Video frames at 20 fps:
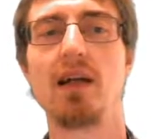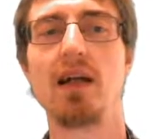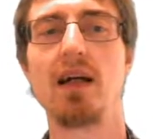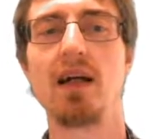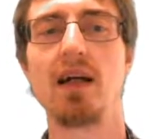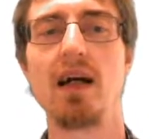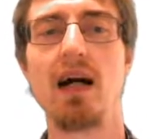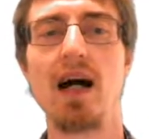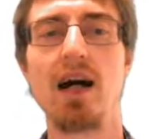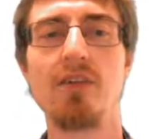
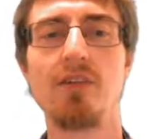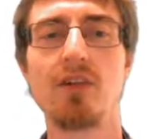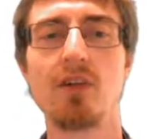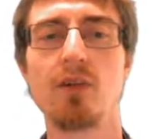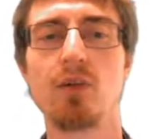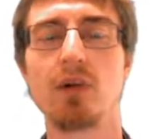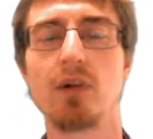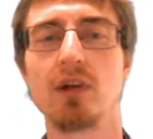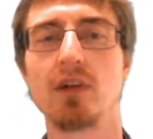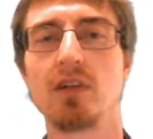
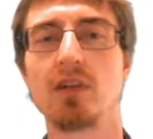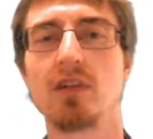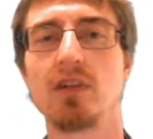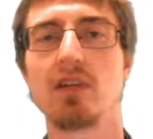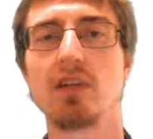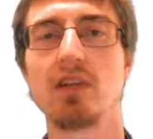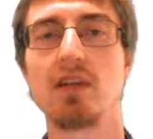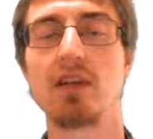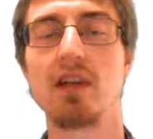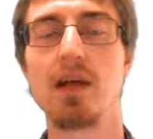
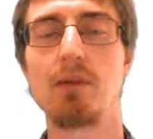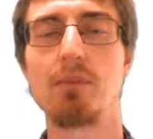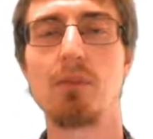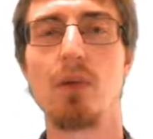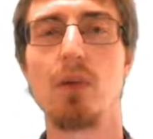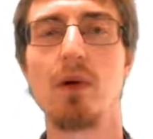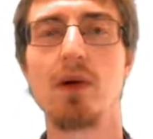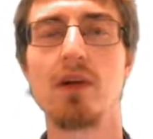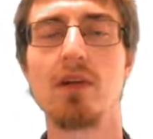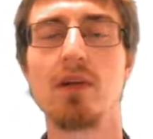Afterwards, they
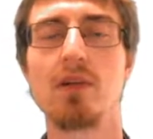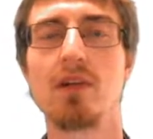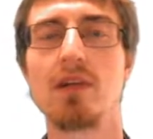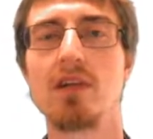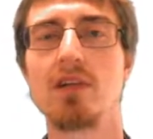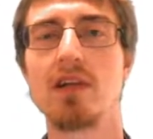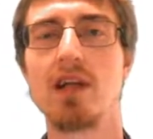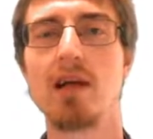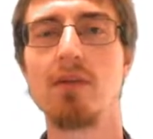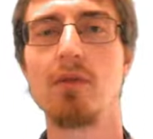point to the
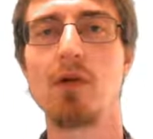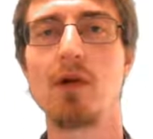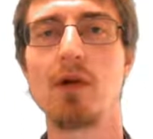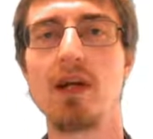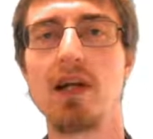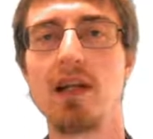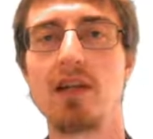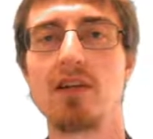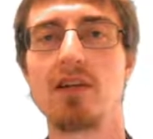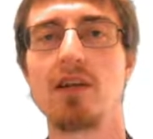same
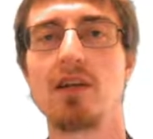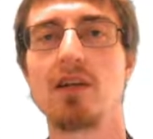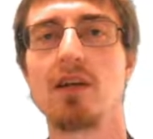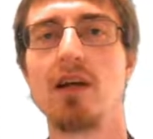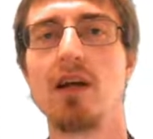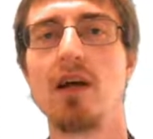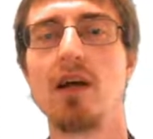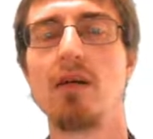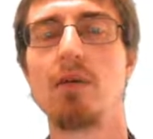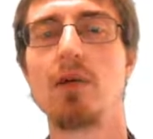location,
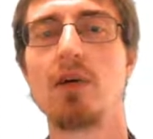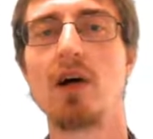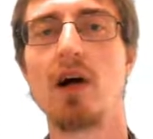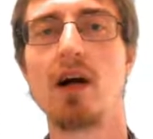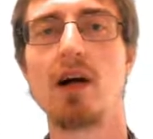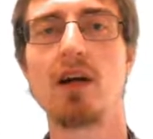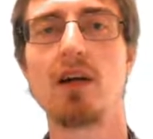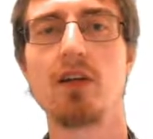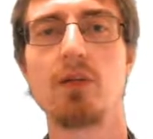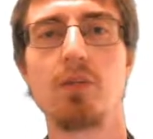but
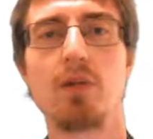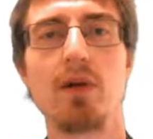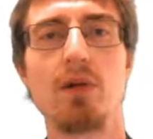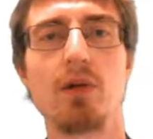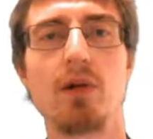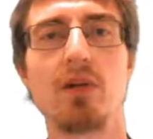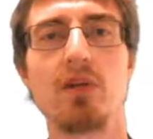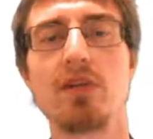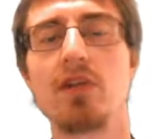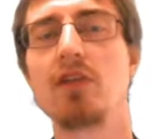RSP
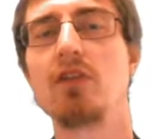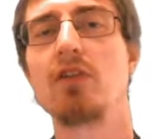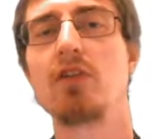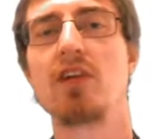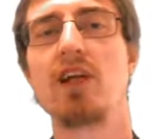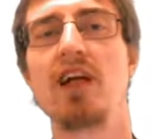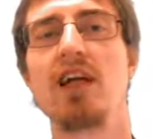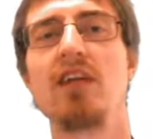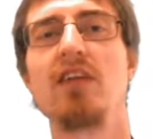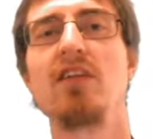will still
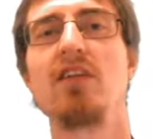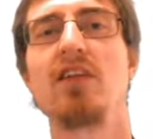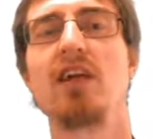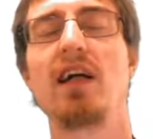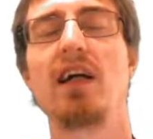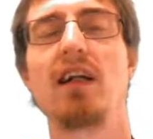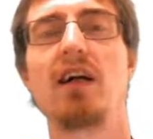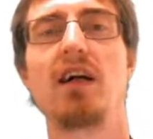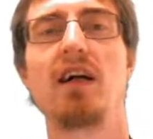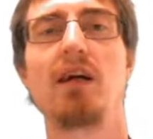change
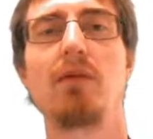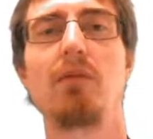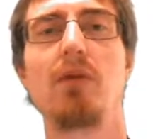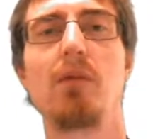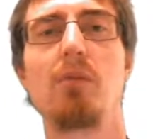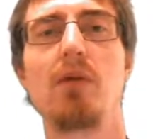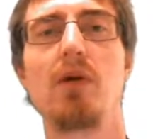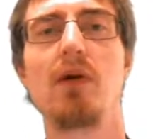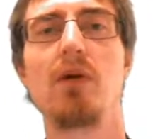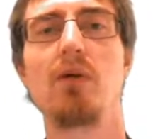and
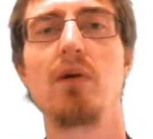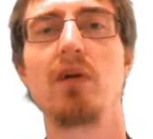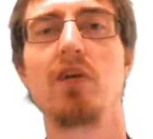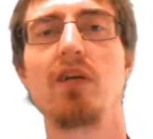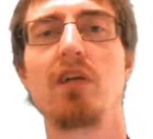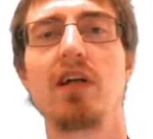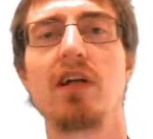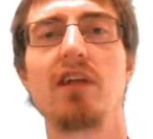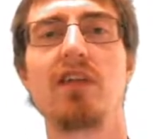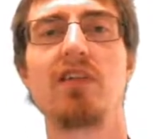RBP will
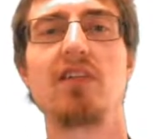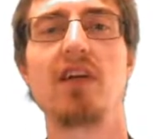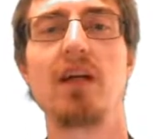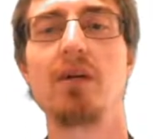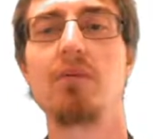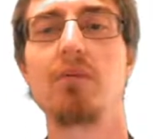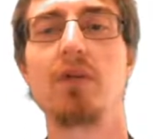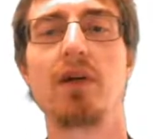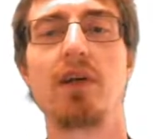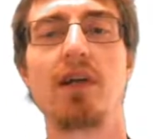stay the same
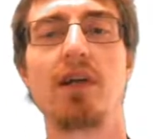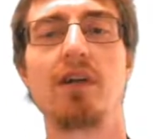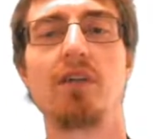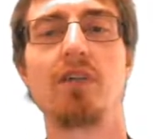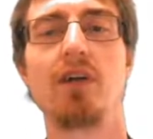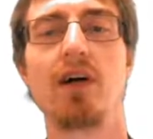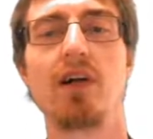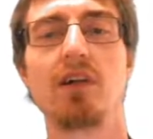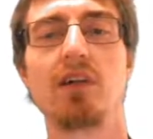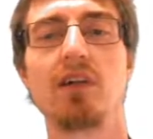within the
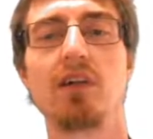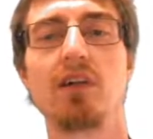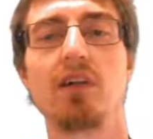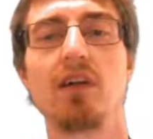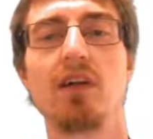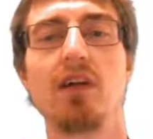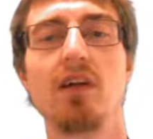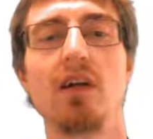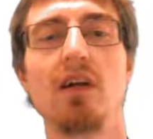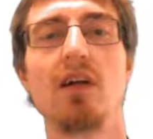function.
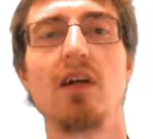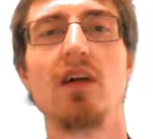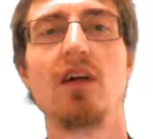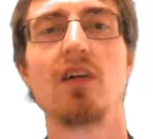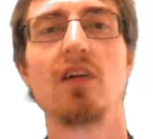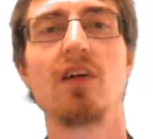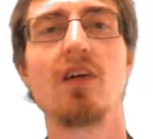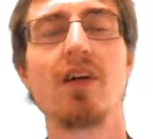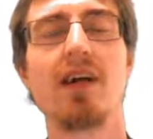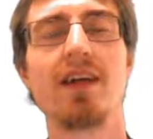
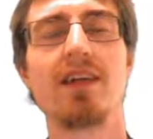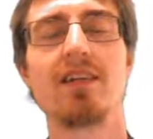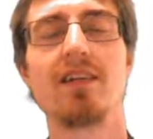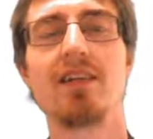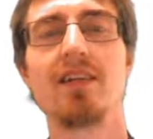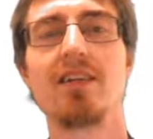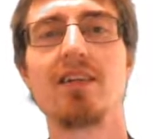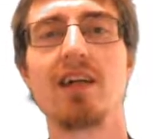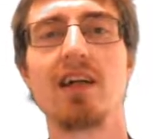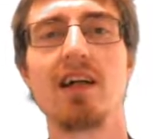So let's
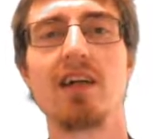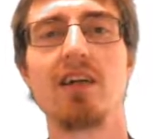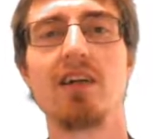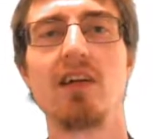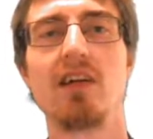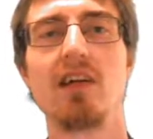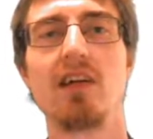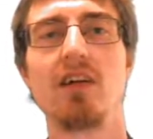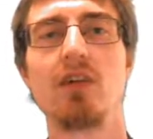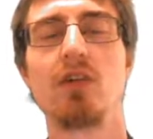instead
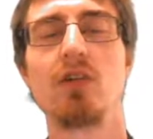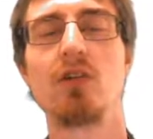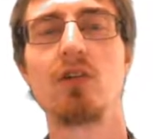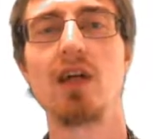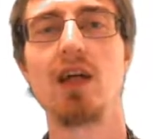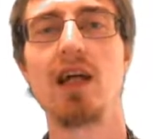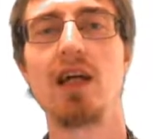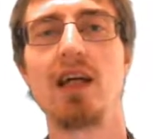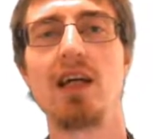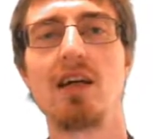use
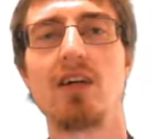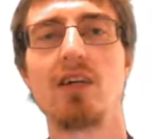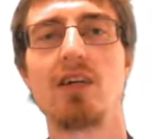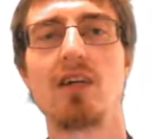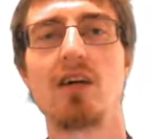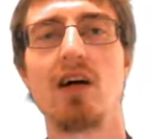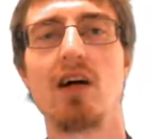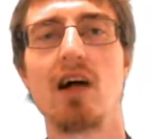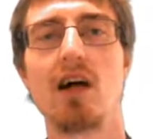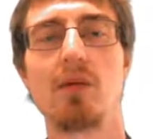8
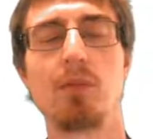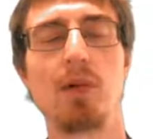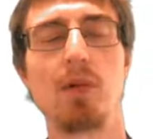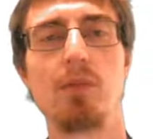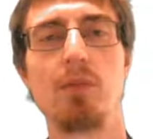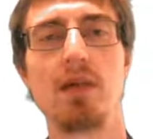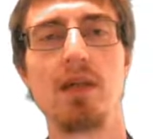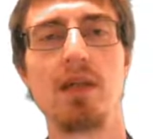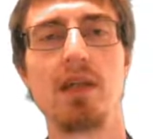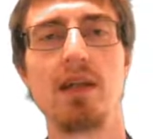
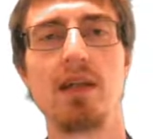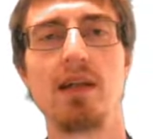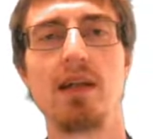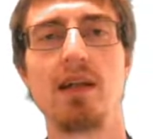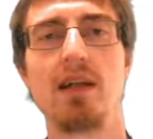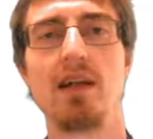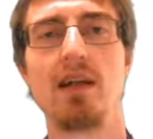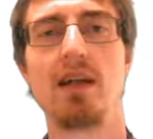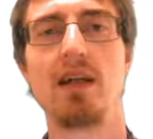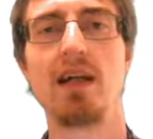RBP
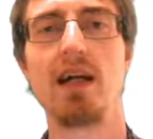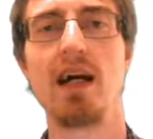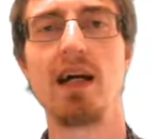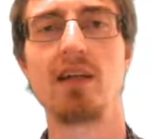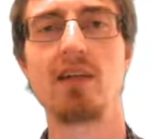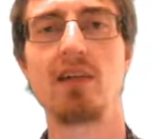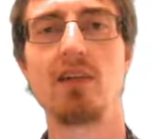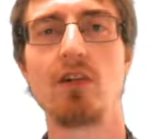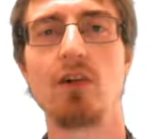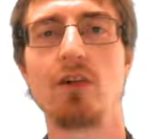as
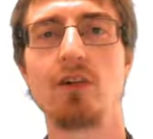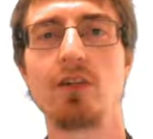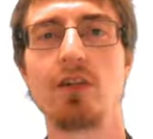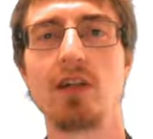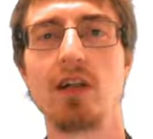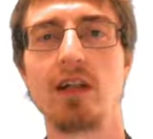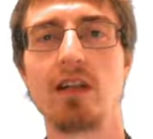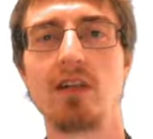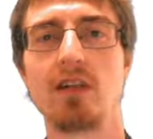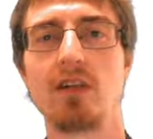the
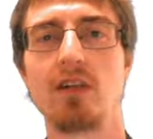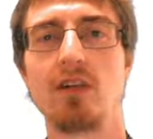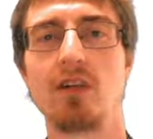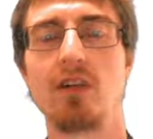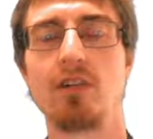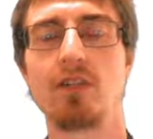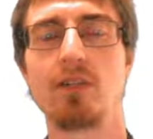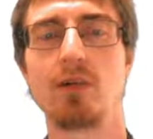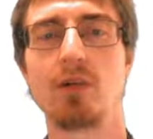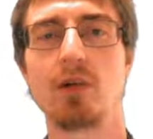offset
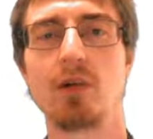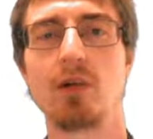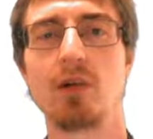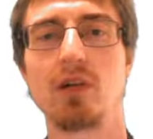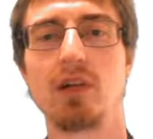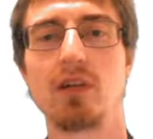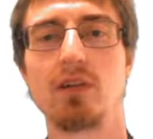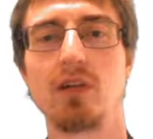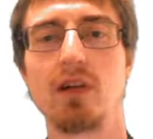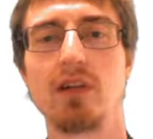of the return
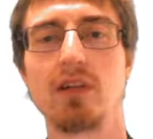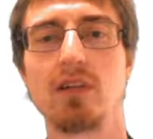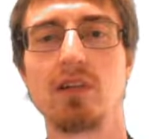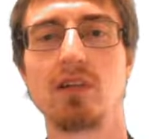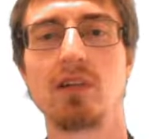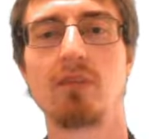address.